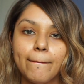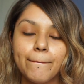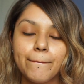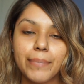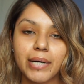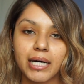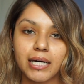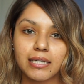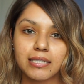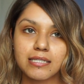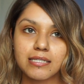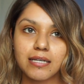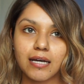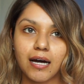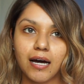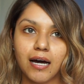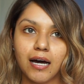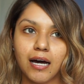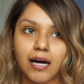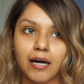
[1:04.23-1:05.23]
but
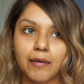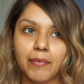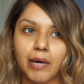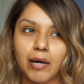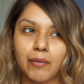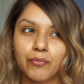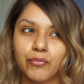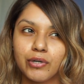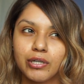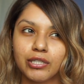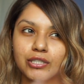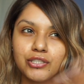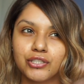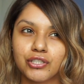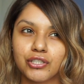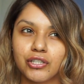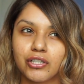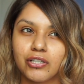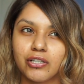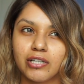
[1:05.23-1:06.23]
I'm pretty
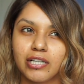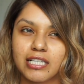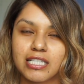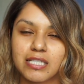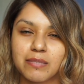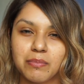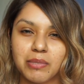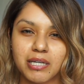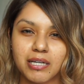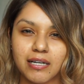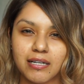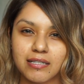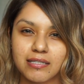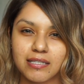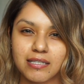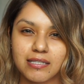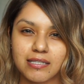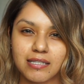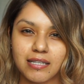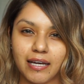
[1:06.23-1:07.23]
sure it's because
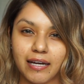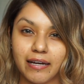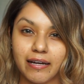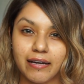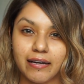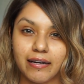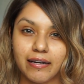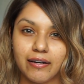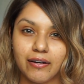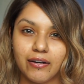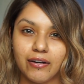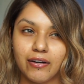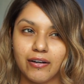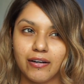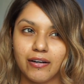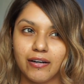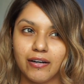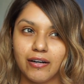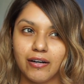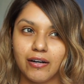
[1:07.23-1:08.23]
it's like
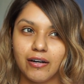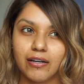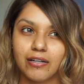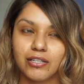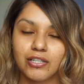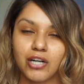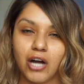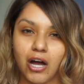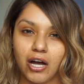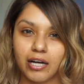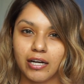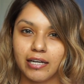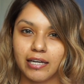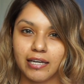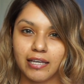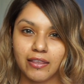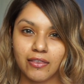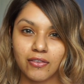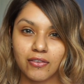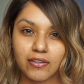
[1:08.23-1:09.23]
not
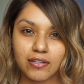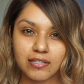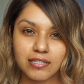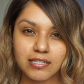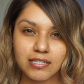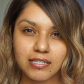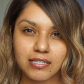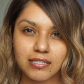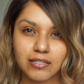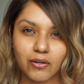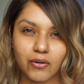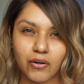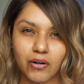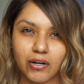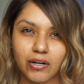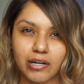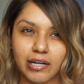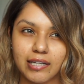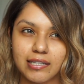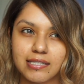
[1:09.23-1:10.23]
in this,
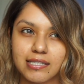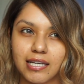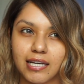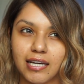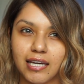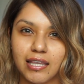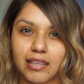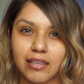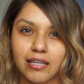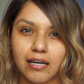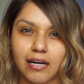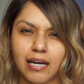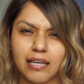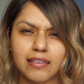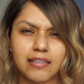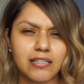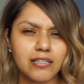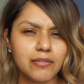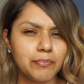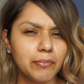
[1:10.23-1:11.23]
or it's like in
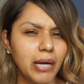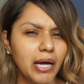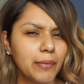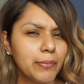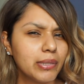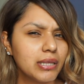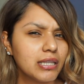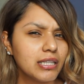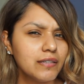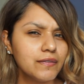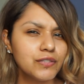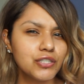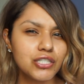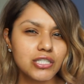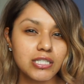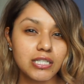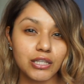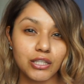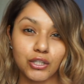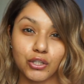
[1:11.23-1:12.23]
the, I believe
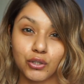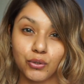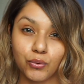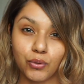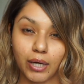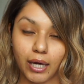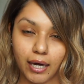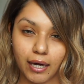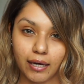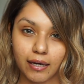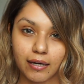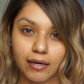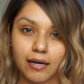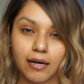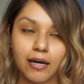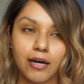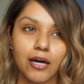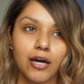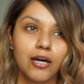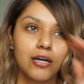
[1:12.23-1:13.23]
she's in the UK.
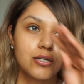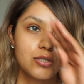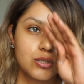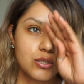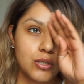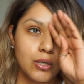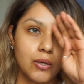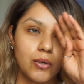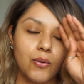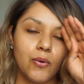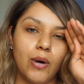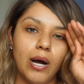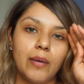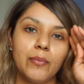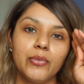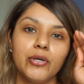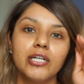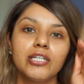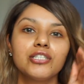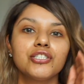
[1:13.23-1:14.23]
So I'm
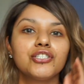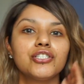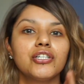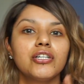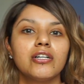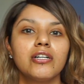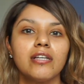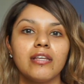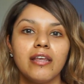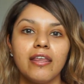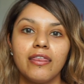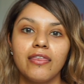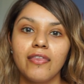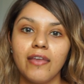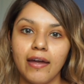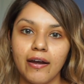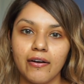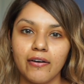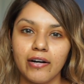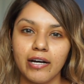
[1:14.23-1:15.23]
pretty sure
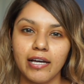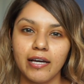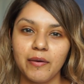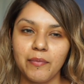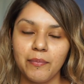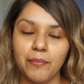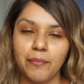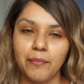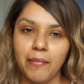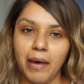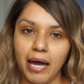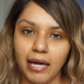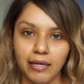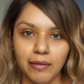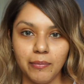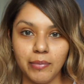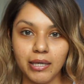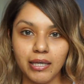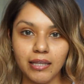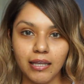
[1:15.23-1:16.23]
there it
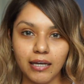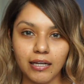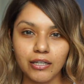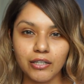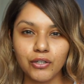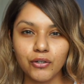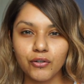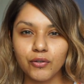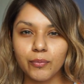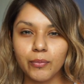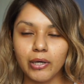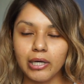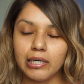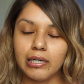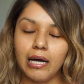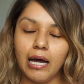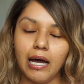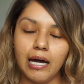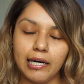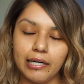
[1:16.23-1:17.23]
might be like a known
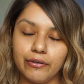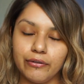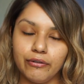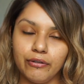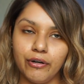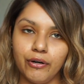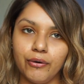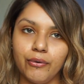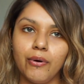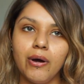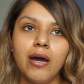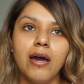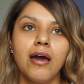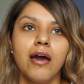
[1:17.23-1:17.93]
brand. I don't know.